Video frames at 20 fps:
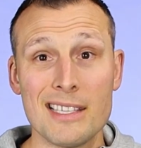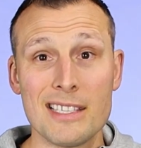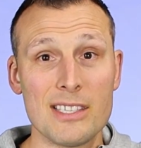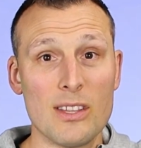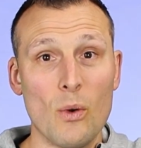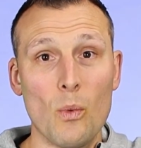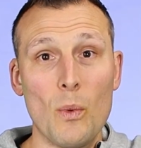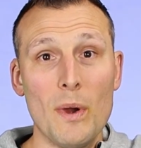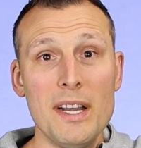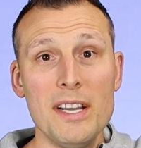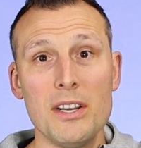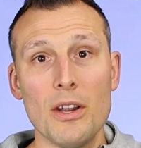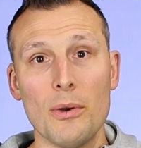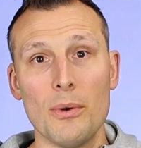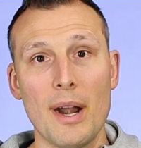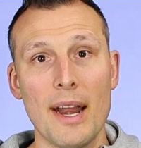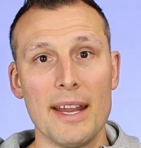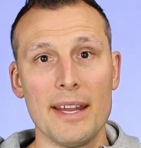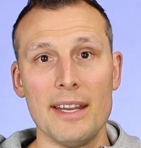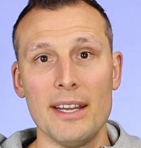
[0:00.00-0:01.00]
This is a window
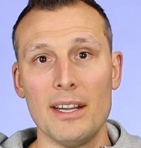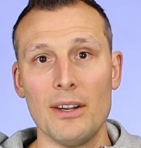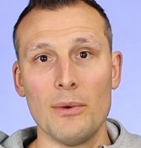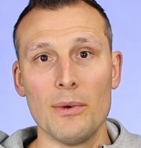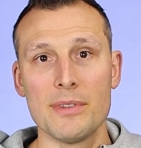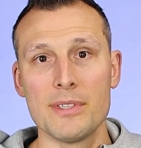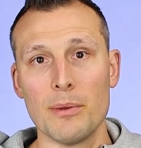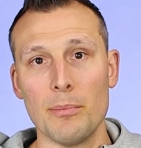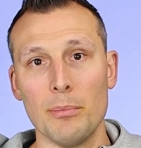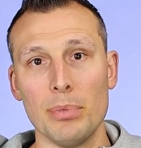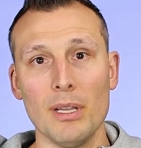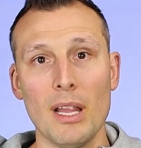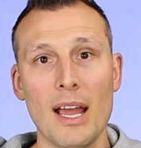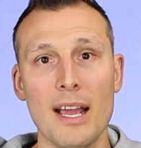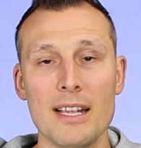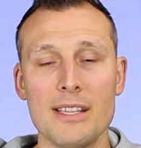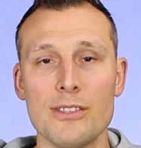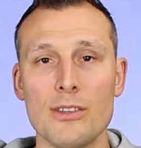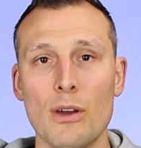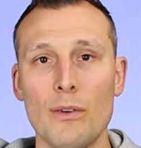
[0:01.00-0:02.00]
right here with some
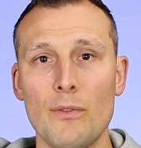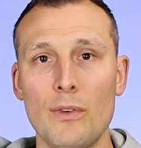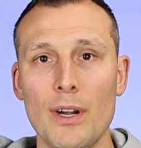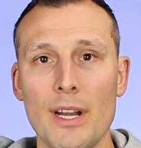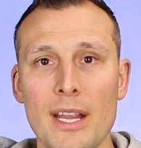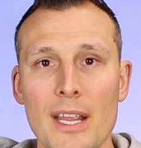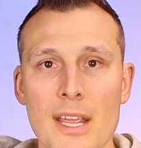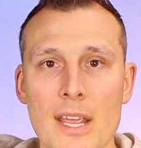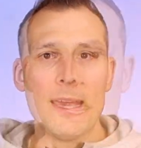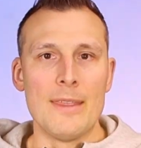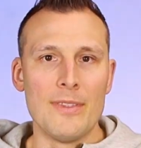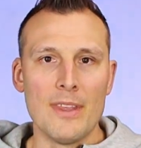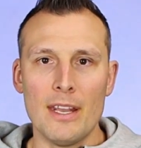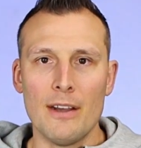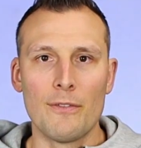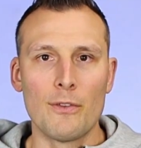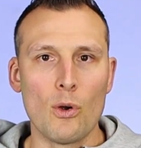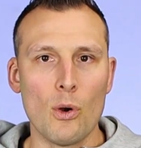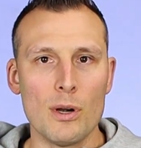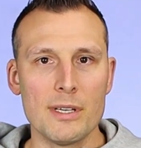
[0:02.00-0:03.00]
blinds over it. And then
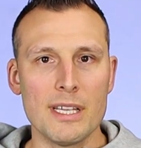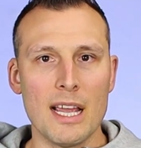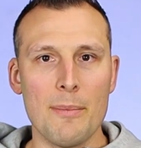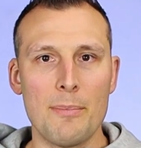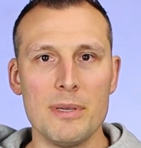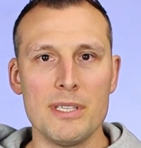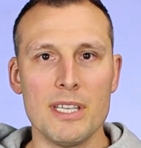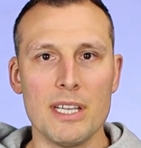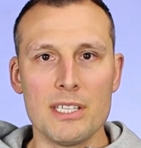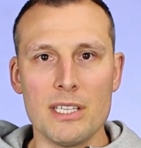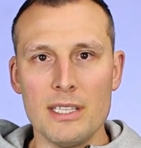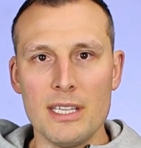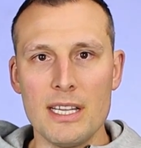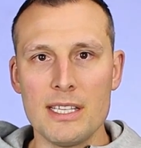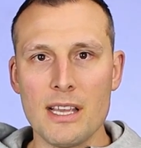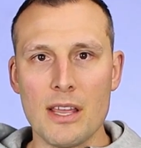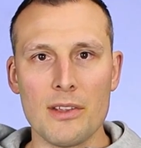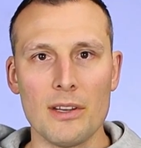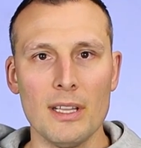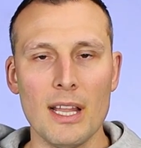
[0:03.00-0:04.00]
of course I position
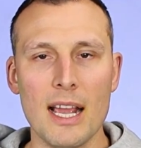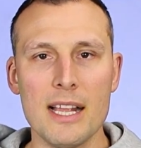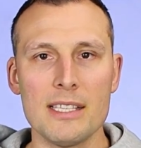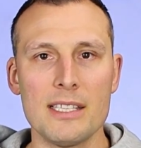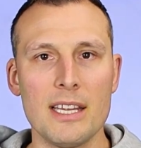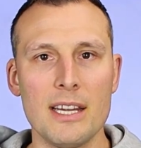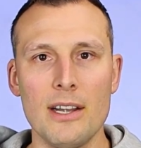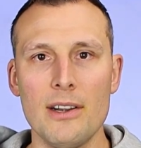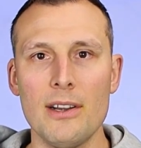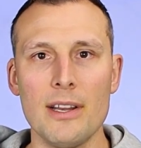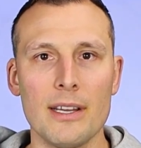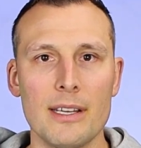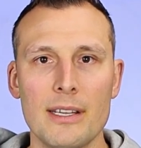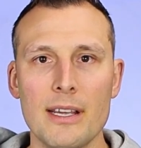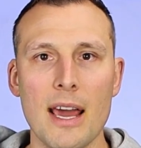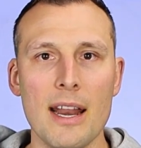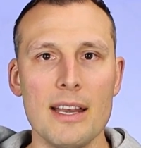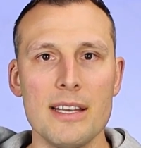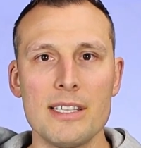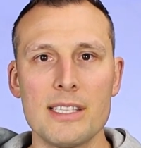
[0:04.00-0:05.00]
these other lights here to
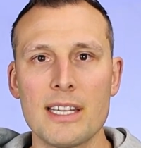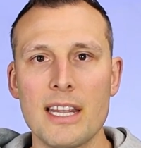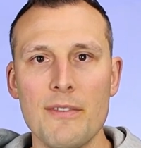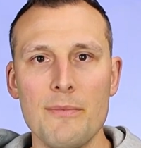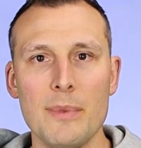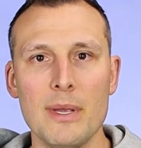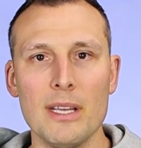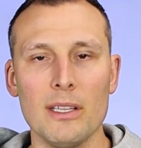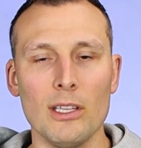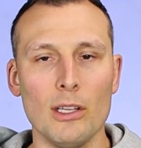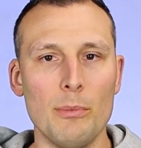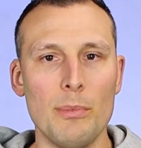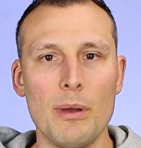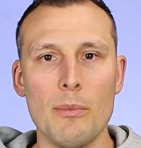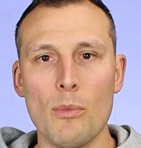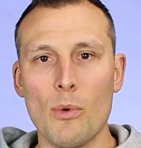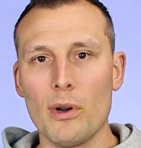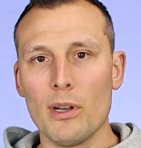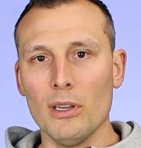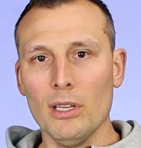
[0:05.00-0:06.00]
kind of just give me a little
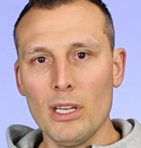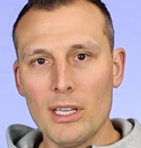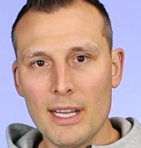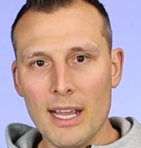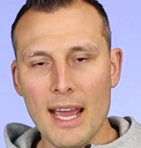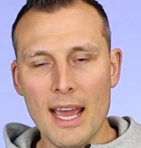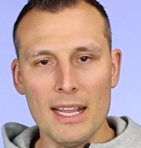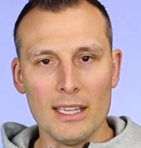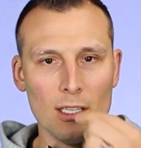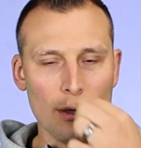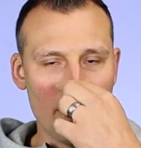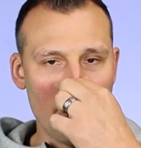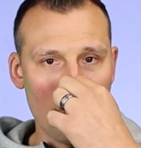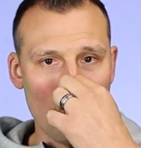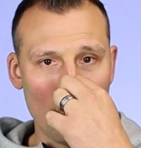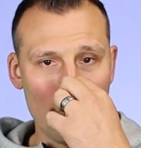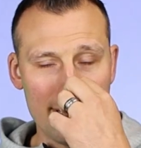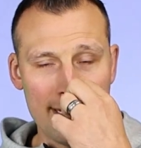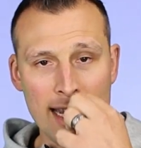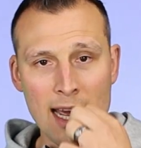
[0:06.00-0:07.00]
bit more to look at, a little bit
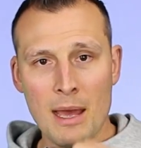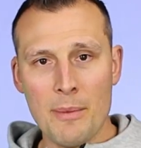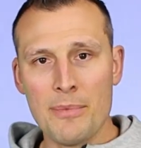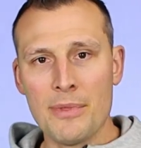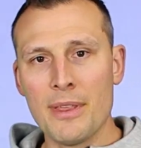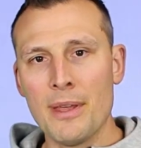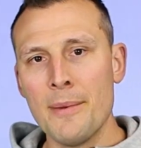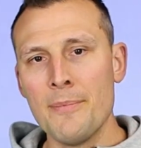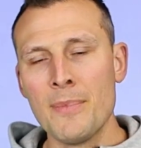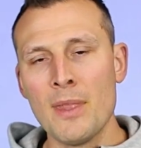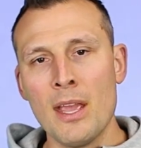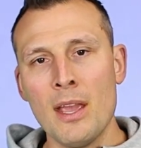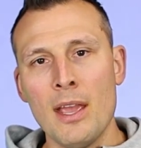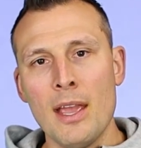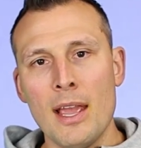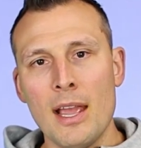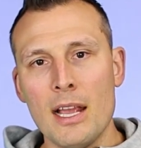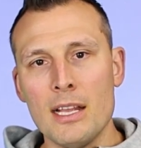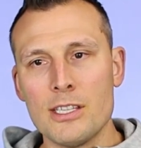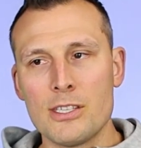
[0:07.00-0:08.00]
more depth.
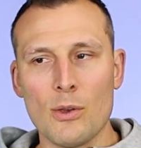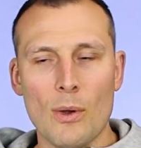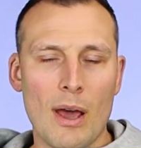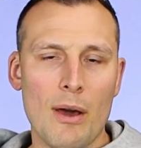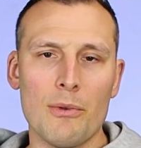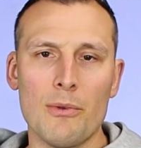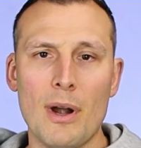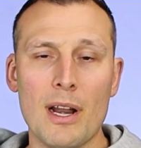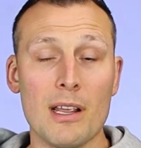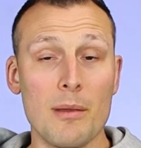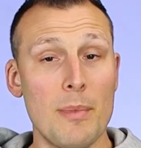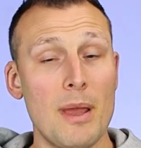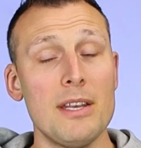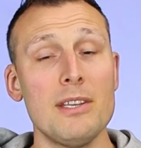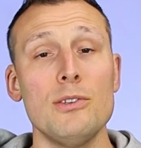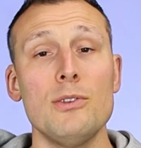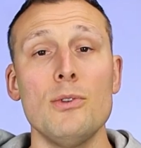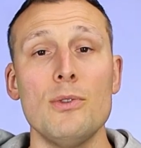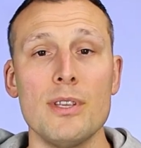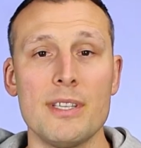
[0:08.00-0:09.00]
And so I would recommend
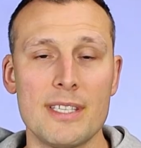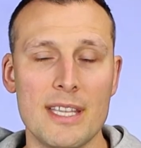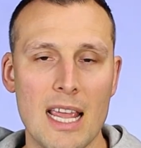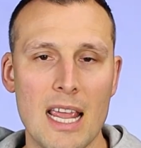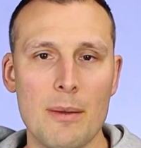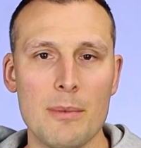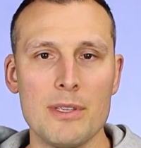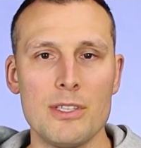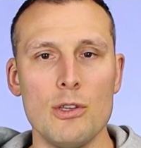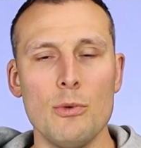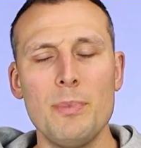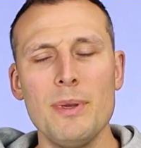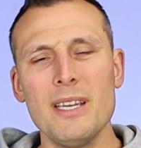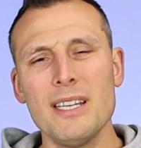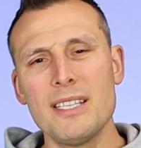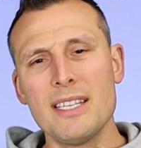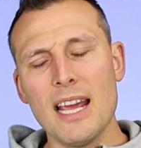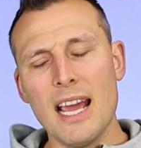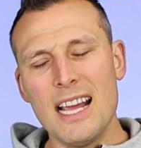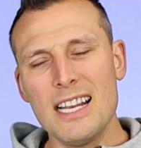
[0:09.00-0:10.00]
you do the same, is you be
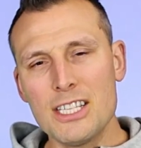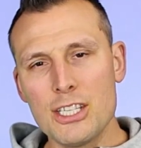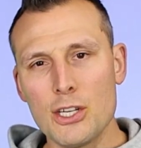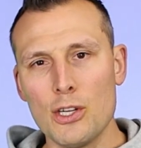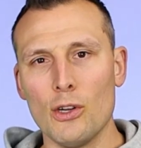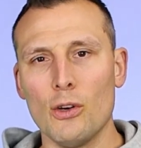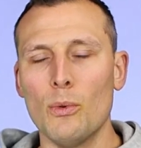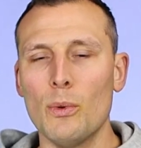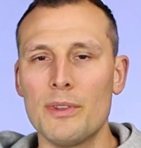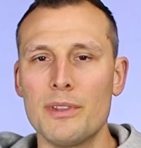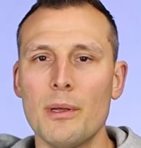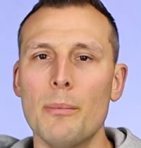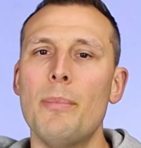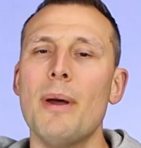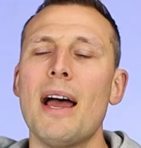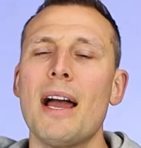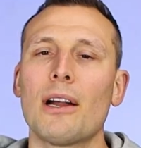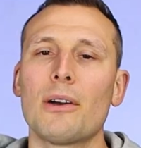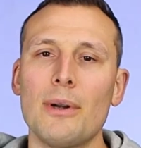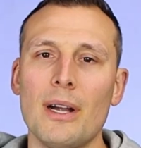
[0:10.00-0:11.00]
intentional with the
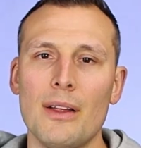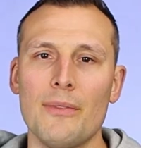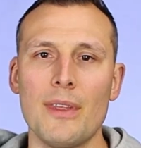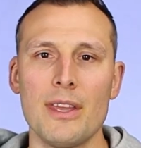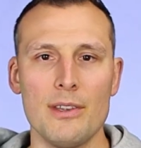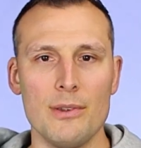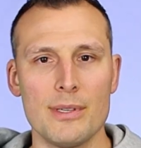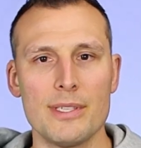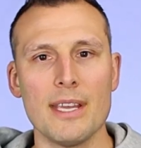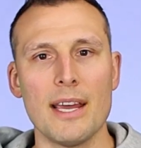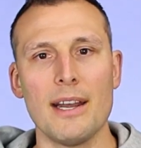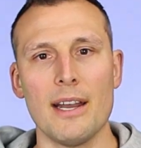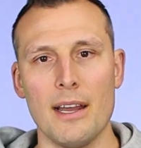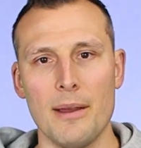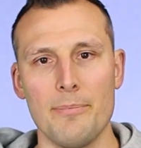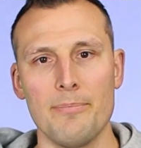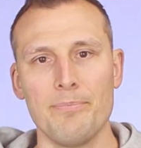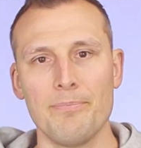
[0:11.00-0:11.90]
background that you set up.